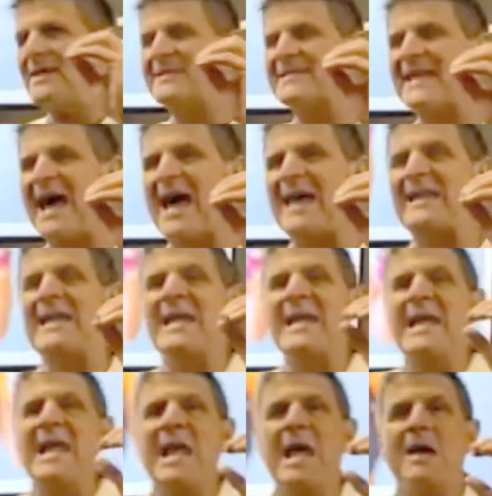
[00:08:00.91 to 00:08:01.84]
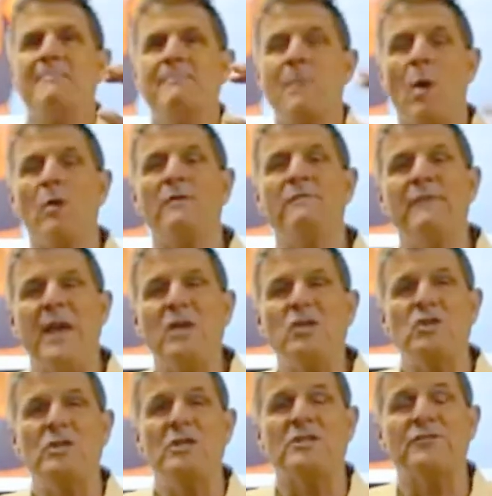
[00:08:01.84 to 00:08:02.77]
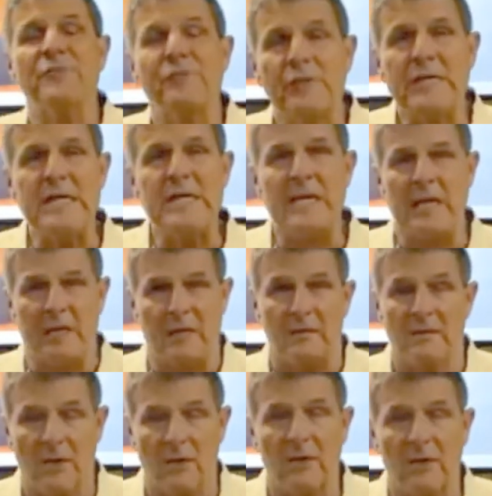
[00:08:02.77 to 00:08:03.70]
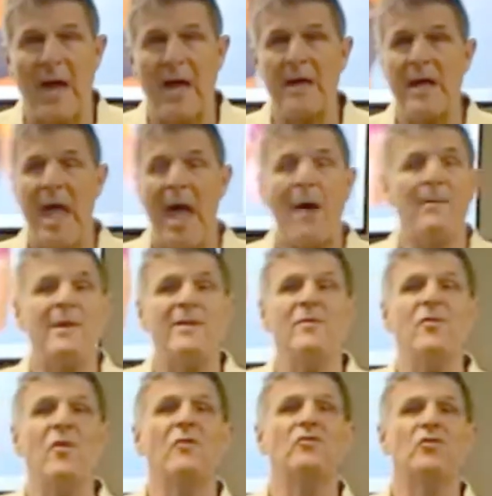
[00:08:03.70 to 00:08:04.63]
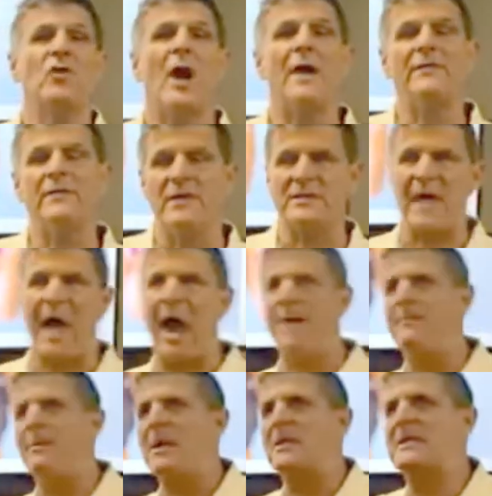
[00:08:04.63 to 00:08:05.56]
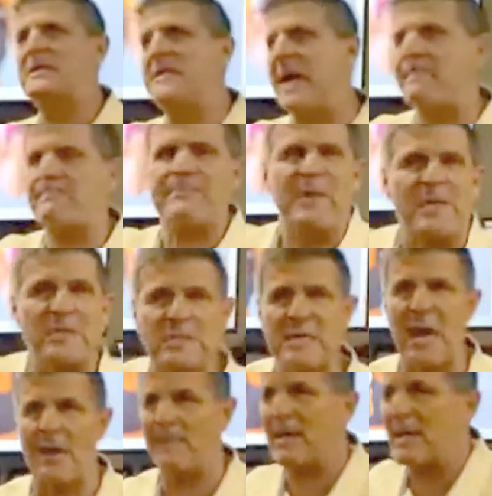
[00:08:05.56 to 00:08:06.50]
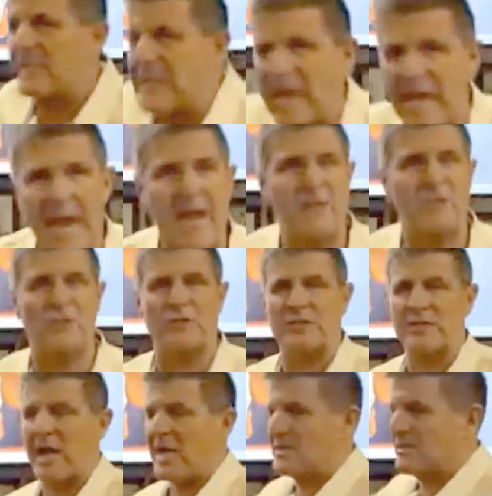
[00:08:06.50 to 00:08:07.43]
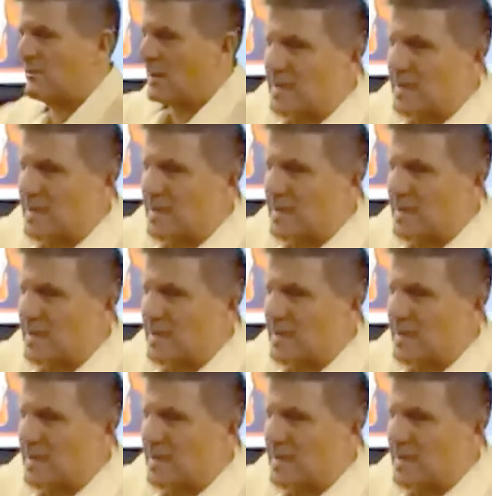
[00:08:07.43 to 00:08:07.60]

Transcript: is that motivation is fleeting, okay? How many of you have tried this? I'm going to get busy. I'm going to get exercise.